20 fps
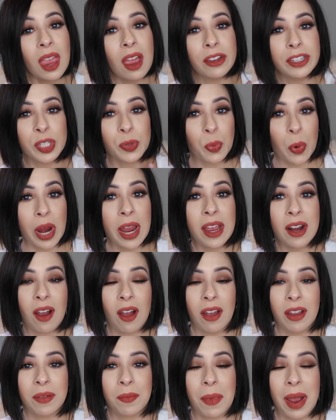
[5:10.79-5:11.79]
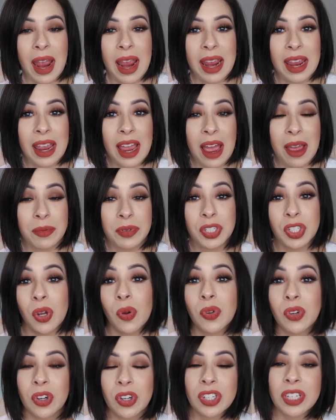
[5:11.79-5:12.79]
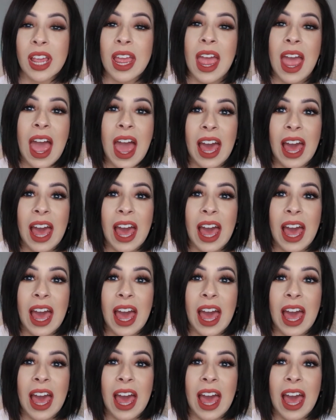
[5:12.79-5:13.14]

I'll spray it on my um, shoulders